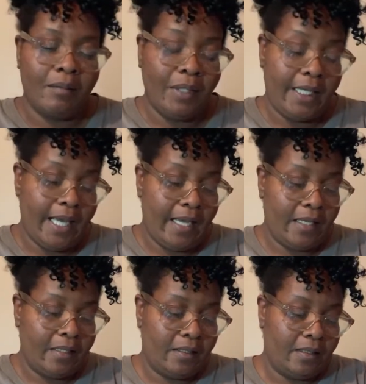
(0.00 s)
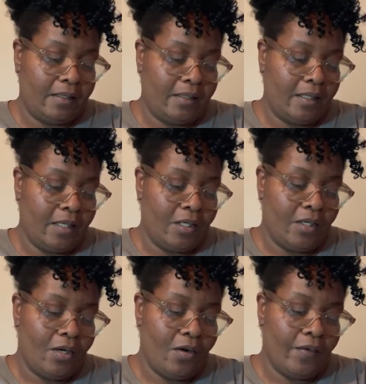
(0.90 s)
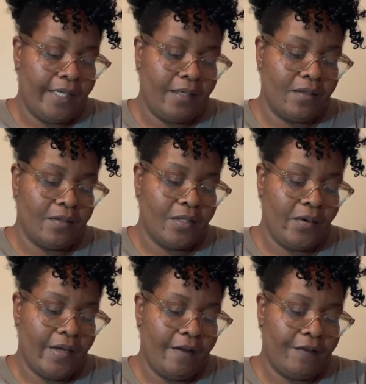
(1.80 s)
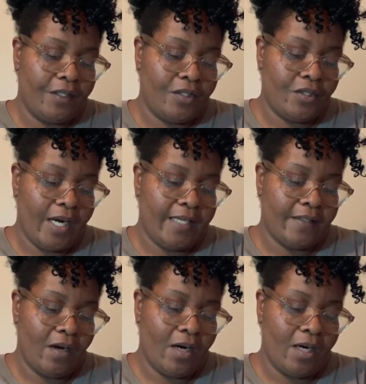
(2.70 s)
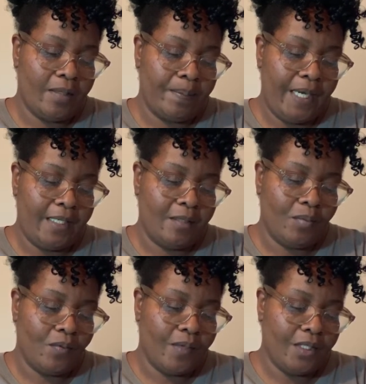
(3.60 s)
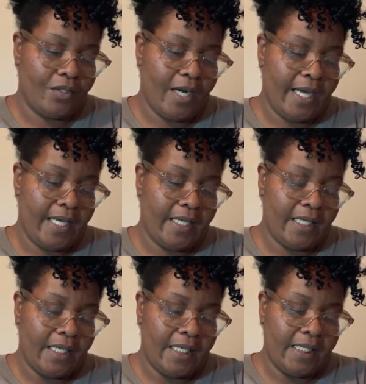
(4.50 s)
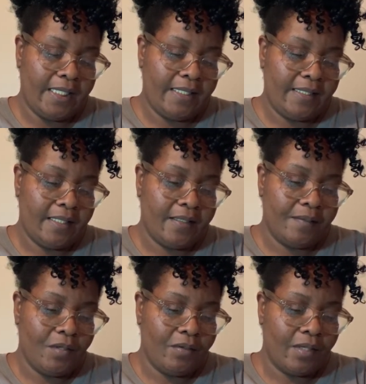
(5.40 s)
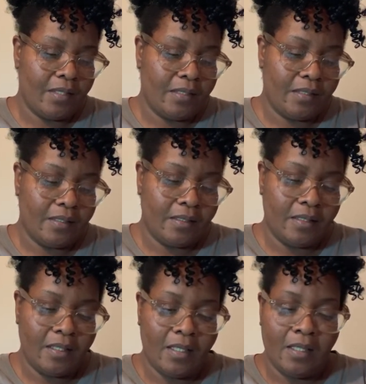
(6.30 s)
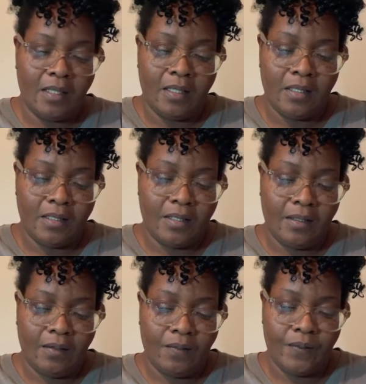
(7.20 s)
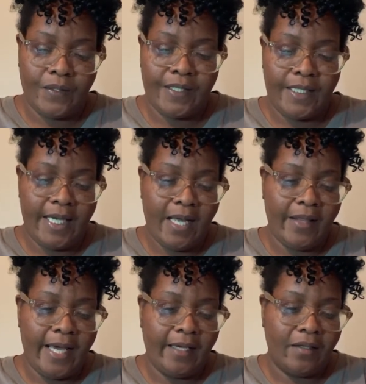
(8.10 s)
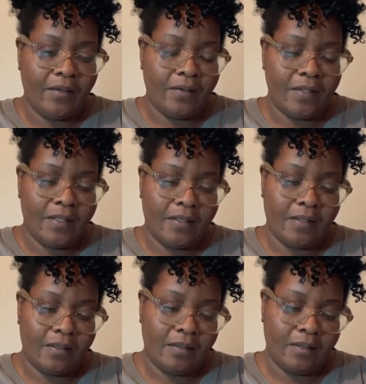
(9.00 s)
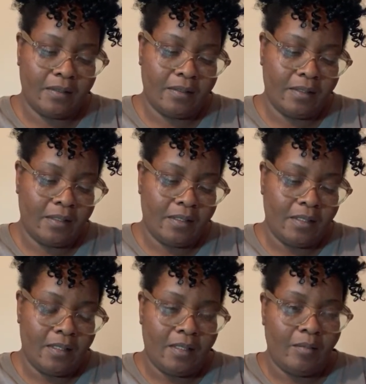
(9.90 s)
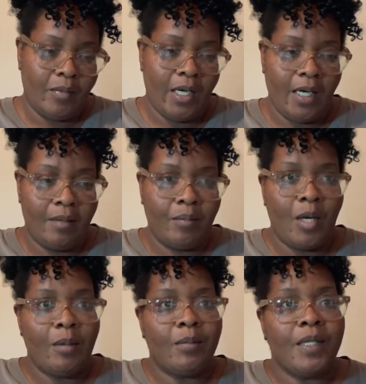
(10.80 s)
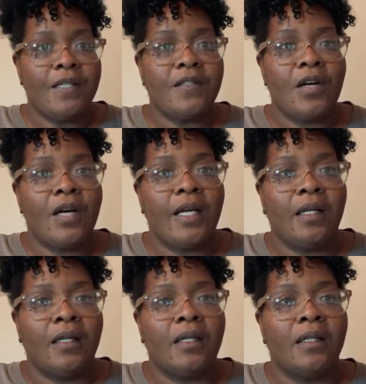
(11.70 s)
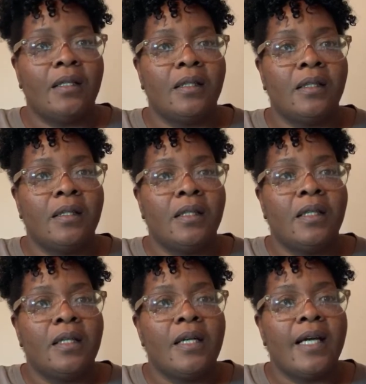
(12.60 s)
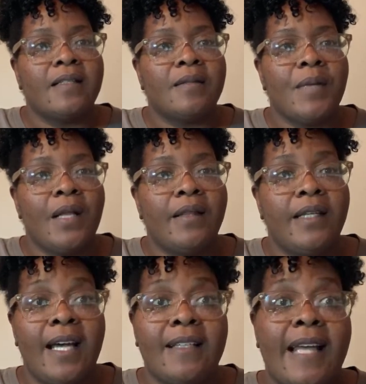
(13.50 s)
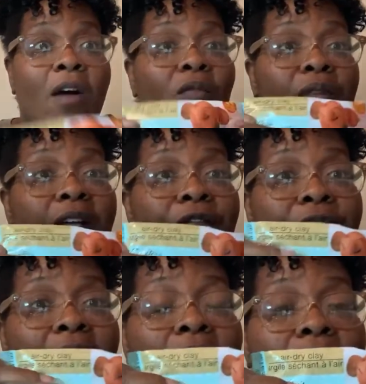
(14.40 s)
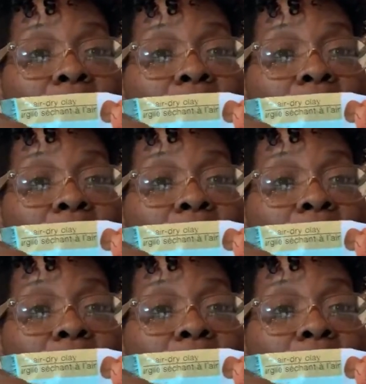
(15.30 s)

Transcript: But yeah, no kiln, no oven, dries hard, paintable when dry, easy to smooth. So we'll see how that goes um, probably starting next month. Yes, I only found